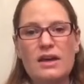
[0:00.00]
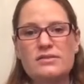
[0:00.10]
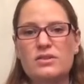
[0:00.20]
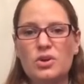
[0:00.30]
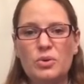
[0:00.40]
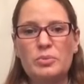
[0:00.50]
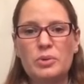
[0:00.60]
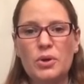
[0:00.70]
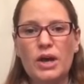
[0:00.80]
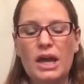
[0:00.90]
as a new
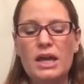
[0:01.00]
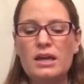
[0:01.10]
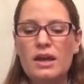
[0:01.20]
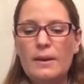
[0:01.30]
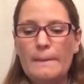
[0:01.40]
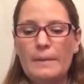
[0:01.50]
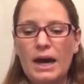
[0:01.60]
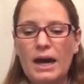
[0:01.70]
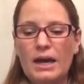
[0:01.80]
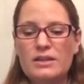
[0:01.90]
employee
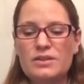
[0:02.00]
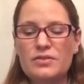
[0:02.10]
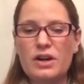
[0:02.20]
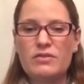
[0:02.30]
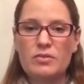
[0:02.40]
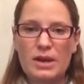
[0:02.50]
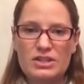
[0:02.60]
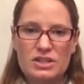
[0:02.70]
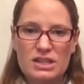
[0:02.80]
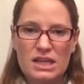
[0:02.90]
by different
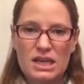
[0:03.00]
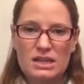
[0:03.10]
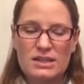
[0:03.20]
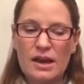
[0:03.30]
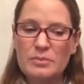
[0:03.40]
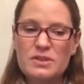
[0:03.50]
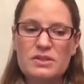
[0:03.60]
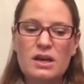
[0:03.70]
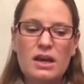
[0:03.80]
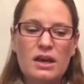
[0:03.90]
information seeking
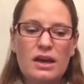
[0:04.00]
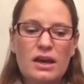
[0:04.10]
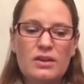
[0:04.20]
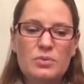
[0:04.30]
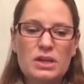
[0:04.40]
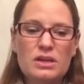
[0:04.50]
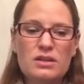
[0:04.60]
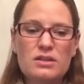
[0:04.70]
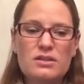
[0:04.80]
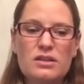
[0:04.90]
attempts. And we
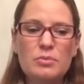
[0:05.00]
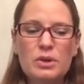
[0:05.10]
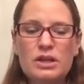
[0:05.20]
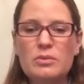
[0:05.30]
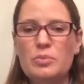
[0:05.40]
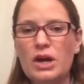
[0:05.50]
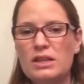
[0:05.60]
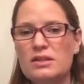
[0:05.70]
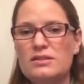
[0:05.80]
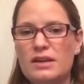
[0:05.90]
can typically
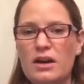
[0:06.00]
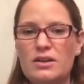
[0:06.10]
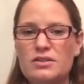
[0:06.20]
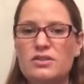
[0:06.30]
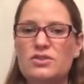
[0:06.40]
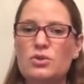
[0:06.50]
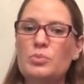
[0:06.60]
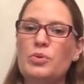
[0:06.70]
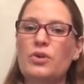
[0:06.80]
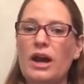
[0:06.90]
break these down into two
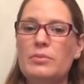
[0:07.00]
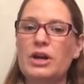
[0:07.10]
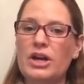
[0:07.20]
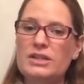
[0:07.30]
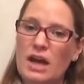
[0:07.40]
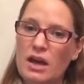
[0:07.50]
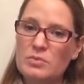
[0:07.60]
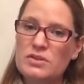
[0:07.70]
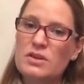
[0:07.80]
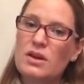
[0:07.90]
primary
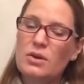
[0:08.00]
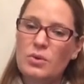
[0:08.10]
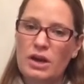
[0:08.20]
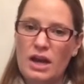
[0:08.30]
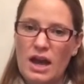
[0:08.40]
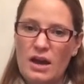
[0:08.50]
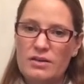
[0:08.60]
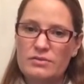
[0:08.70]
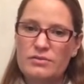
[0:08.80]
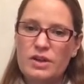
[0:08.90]
types. We're going to
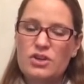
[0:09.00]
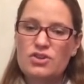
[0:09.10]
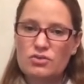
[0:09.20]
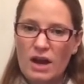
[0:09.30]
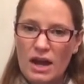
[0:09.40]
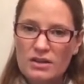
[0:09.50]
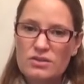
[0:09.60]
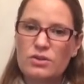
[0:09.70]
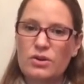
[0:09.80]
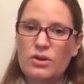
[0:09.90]
have
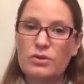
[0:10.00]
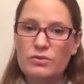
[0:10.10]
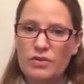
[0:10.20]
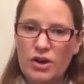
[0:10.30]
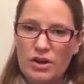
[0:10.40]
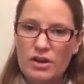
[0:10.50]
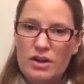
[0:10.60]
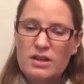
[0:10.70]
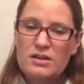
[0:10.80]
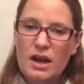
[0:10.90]
direct or overt
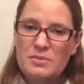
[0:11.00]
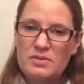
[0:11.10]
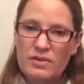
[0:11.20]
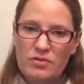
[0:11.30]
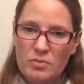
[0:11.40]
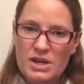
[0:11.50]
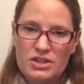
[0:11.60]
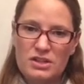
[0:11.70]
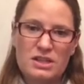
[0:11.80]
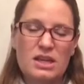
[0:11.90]
types of
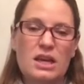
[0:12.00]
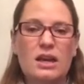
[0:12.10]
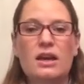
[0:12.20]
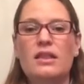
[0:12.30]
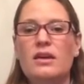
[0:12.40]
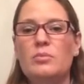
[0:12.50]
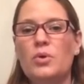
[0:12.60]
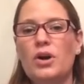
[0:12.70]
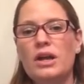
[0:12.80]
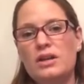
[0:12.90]
information seeking, and then
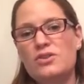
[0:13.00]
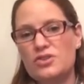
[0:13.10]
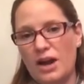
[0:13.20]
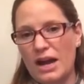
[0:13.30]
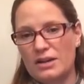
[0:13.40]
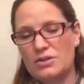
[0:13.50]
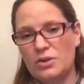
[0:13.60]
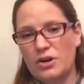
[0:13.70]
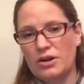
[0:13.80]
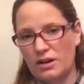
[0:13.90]
more indirect
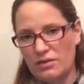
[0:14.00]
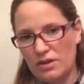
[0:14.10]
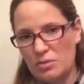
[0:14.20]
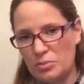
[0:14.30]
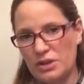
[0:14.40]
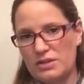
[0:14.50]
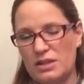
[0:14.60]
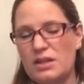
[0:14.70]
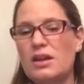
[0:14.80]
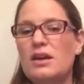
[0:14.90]
or kind of
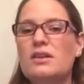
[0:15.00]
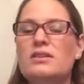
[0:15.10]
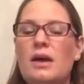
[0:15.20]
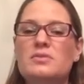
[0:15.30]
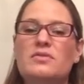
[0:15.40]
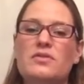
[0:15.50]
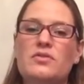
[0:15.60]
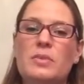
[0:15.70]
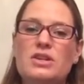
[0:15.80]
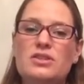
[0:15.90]
implicit types of
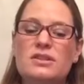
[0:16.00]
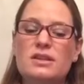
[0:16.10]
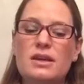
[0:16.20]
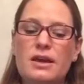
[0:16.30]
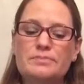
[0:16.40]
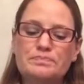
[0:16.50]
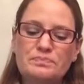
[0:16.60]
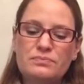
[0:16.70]
information seeking.